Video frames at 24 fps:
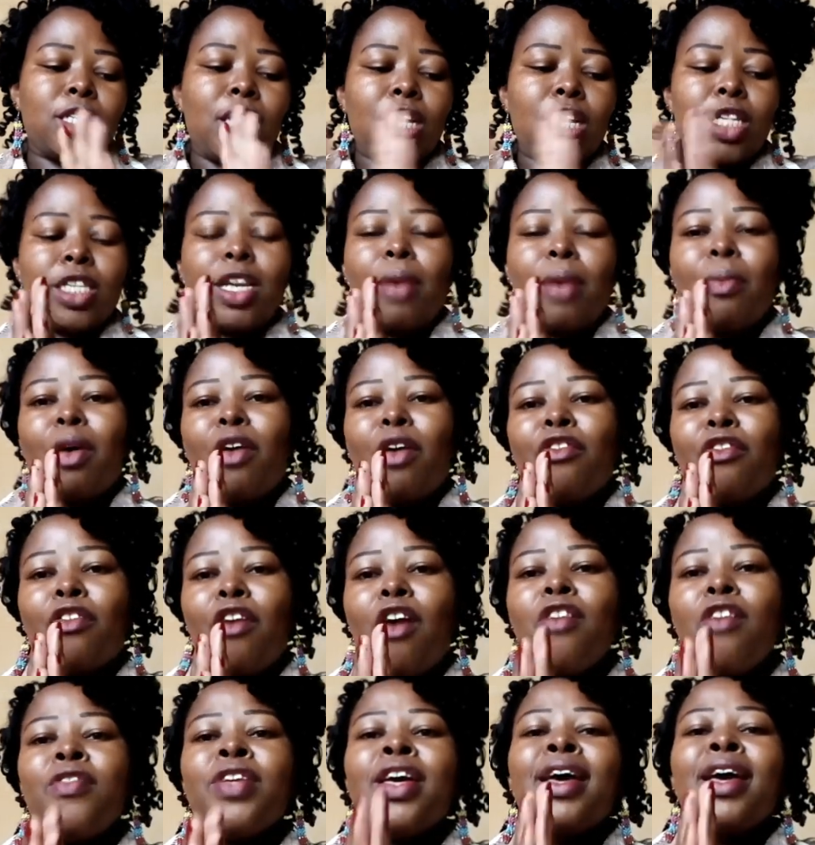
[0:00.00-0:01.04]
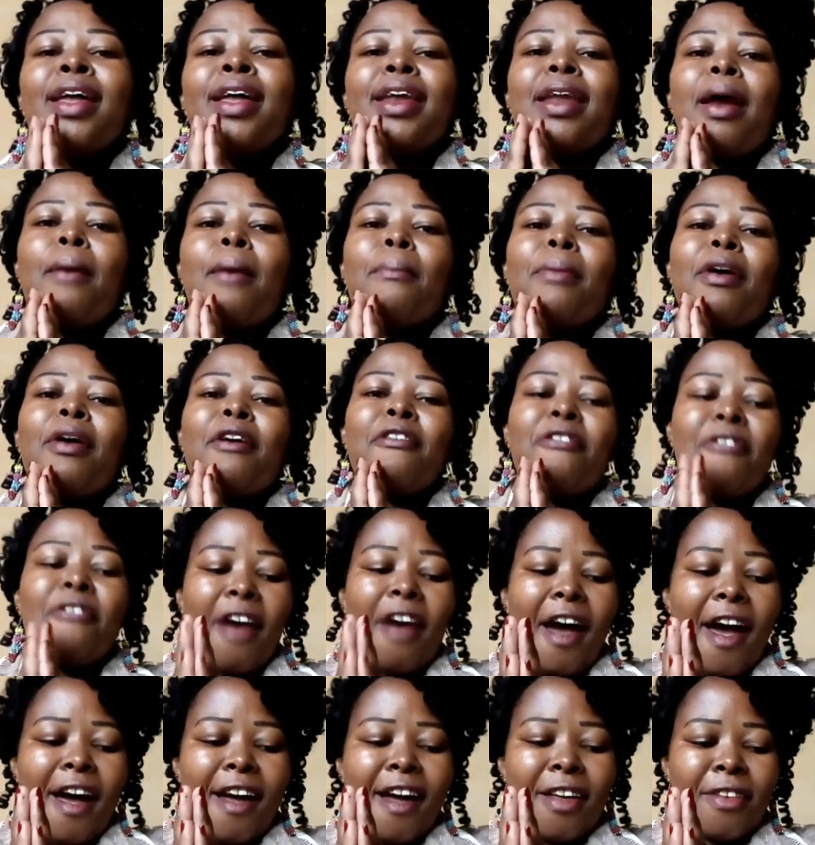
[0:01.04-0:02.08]
That's number 4. Number
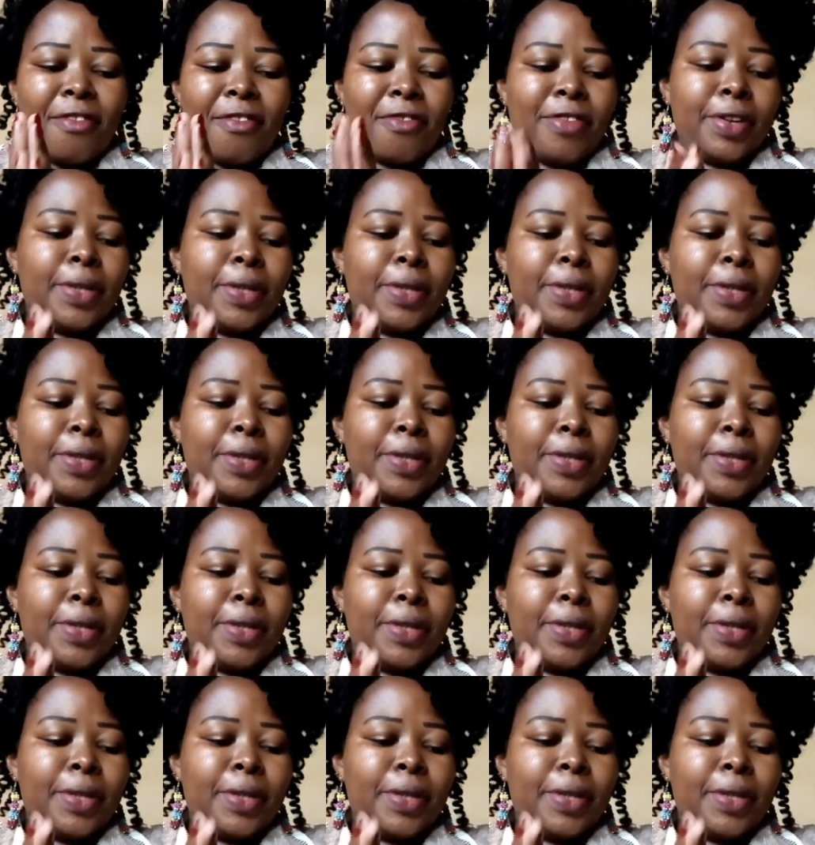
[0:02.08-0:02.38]
5,